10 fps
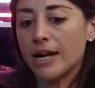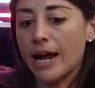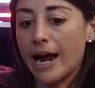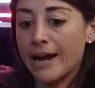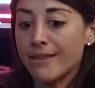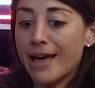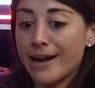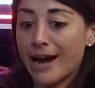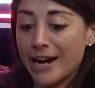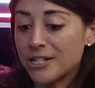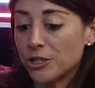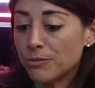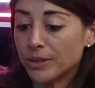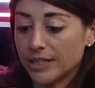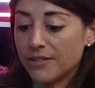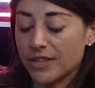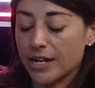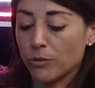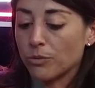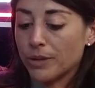and then i do believe that
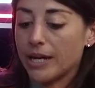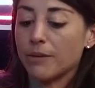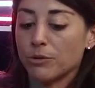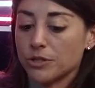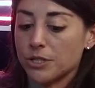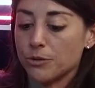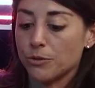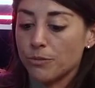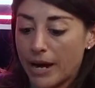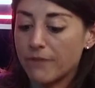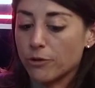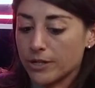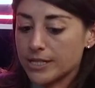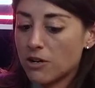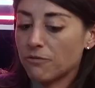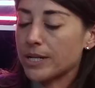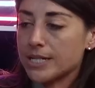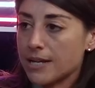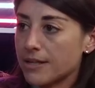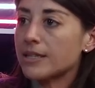it will be able to pay for itself because
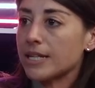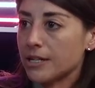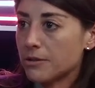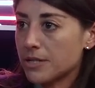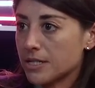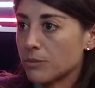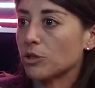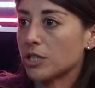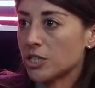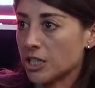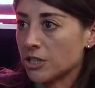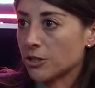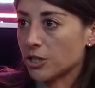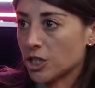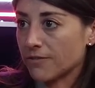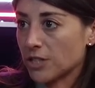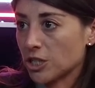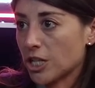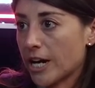i think the ecosystem will continue to shift and change